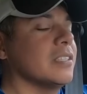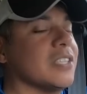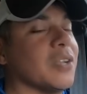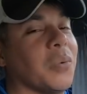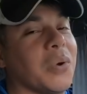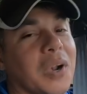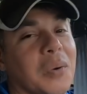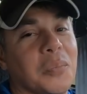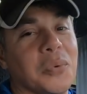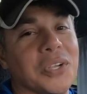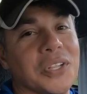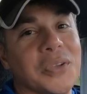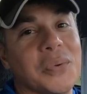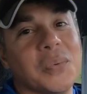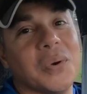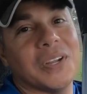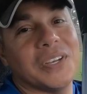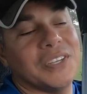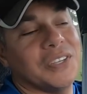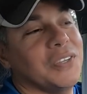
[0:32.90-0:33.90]
So what I'm really
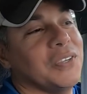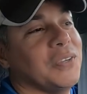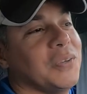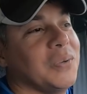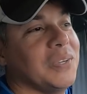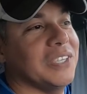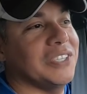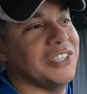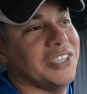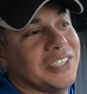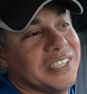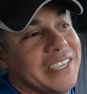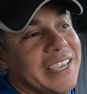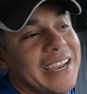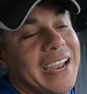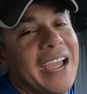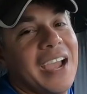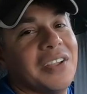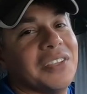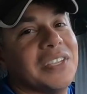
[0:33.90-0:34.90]
wanting to do is just
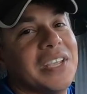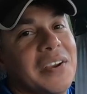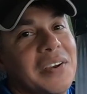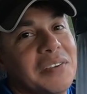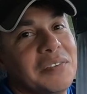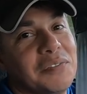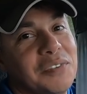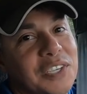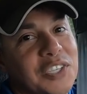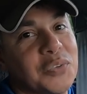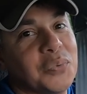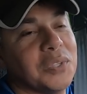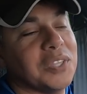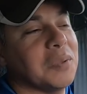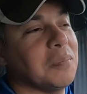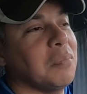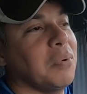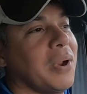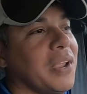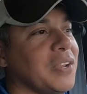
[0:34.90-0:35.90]
get out there and fish with
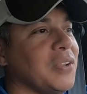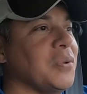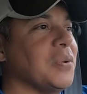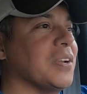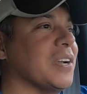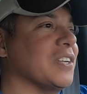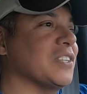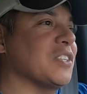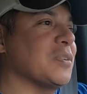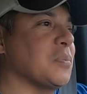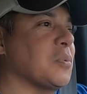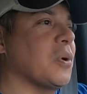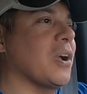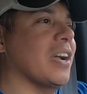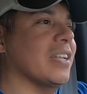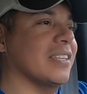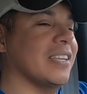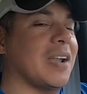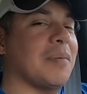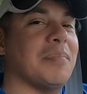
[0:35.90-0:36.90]
the brand new custom
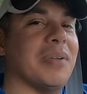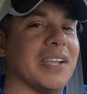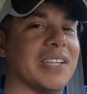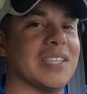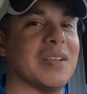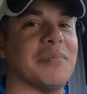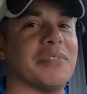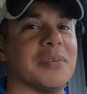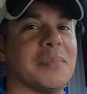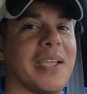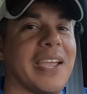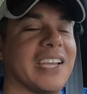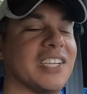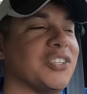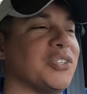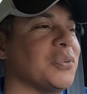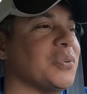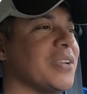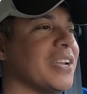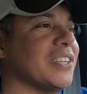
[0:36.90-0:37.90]
rod that I picked up from
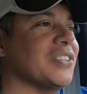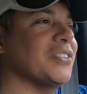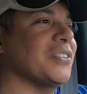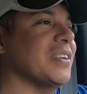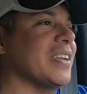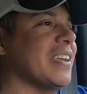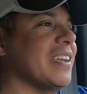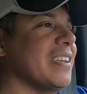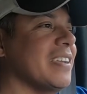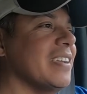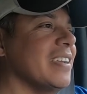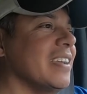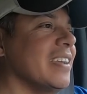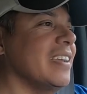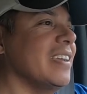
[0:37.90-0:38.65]
Andrew yesterday.